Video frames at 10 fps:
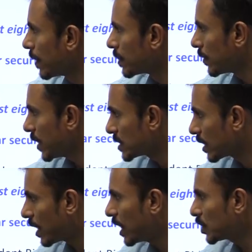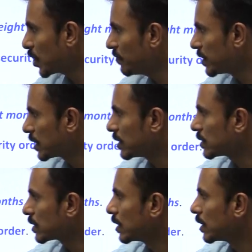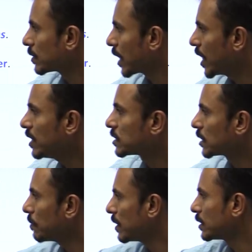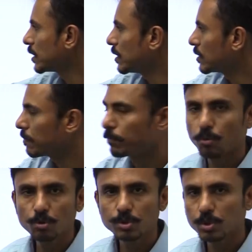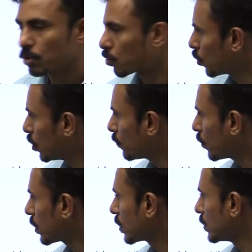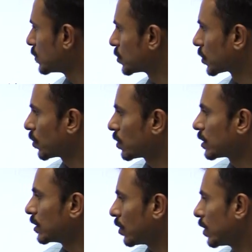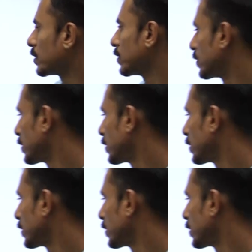Now, at the heart of it is the instability in the post-Cold War security order,